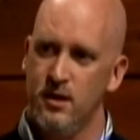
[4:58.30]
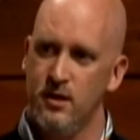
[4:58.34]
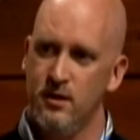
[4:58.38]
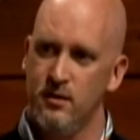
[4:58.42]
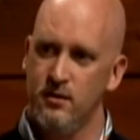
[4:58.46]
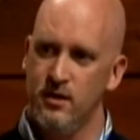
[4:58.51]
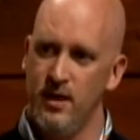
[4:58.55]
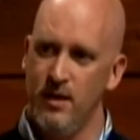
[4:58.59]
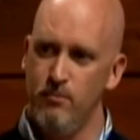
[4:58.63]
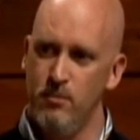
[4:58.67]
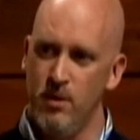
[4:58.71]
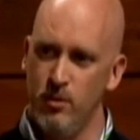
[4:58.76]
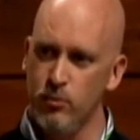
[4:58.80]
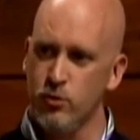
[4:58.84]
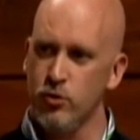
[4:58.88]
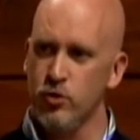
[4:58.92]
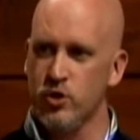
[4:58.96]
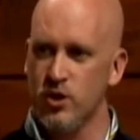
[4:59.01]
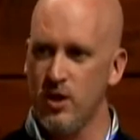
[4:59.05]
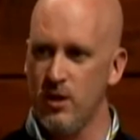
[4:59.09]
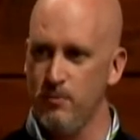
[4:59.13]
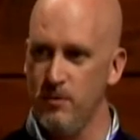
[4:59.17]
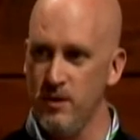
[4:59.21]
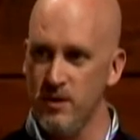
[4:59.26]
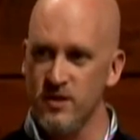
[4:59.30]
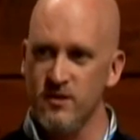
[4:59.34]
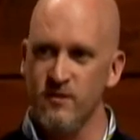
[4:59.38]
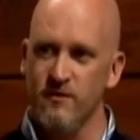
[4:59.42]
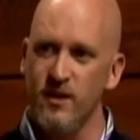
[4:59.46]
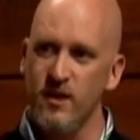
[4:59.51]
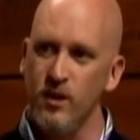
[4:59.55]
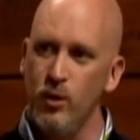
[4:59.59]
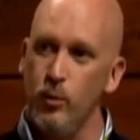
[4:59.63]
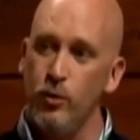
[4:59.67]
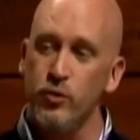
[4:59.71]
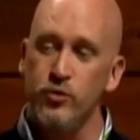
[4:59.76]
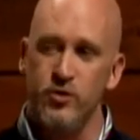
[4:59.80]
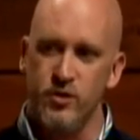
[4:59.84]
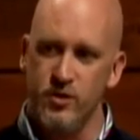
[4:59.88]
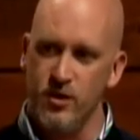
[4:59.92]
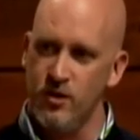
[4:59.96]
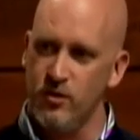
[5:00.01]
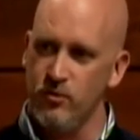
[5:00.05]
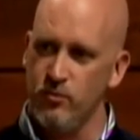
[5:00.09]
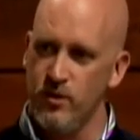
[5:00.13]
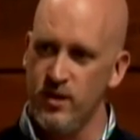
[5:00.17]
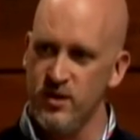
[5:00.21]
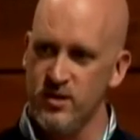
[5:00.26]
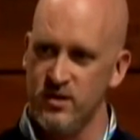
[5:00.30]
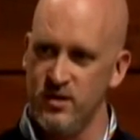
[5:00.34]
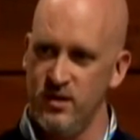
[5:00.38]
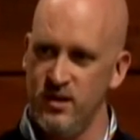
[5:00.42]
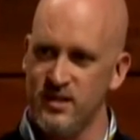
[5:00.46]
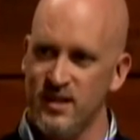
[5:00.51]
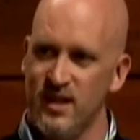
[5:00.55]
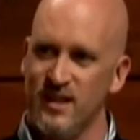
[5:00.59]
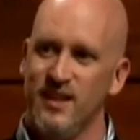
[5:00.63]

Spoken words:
that membership is available to non-residents.